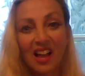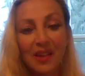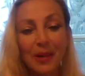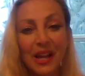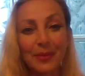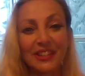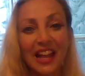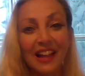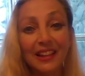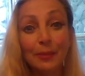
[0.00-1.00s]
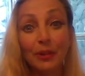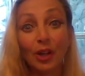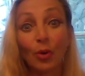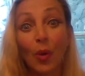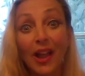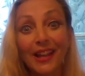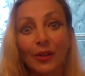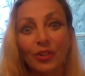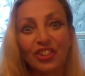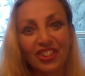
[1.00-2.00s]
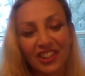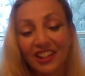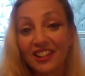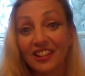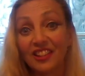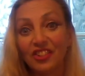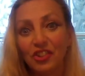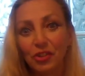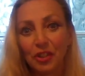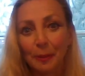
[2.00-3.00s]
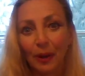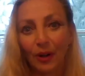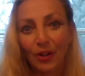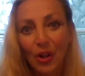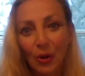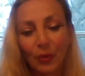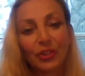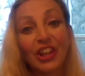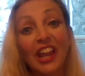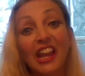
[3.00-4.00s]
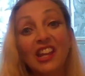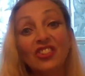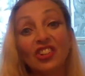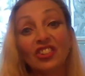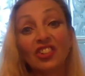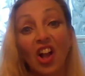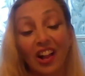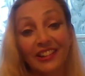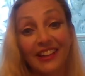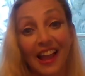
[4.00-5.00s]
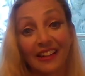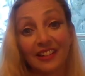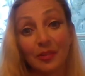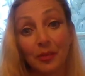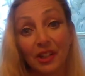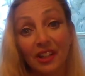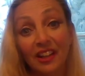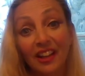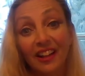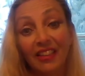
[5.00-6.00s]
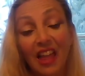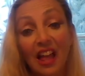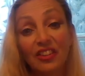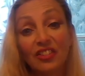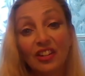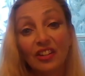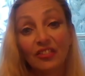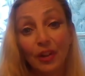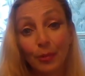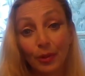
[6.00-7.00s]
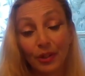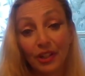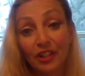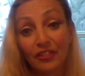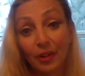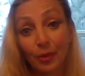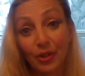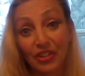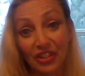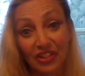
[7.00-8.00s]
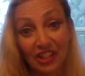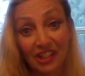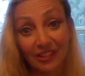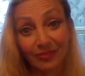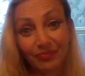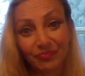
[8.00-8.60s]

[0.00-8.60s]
Hi, my name is Ellie Blair White, and we're just getting to the juicy part where the agents contacted me last February 16th.